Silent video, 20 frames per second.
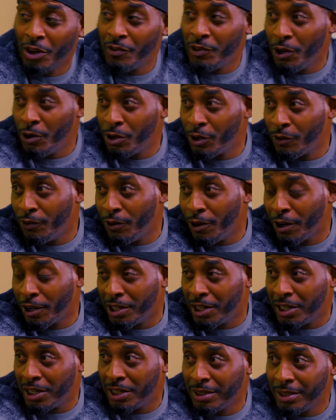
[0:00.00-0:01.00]
know, if you hold a fart
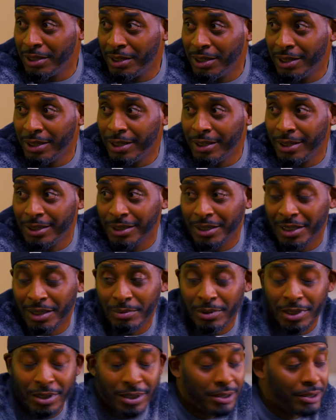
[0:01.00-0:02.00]
in, never
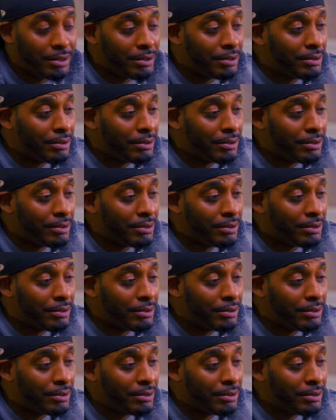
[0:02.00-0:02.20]
mind.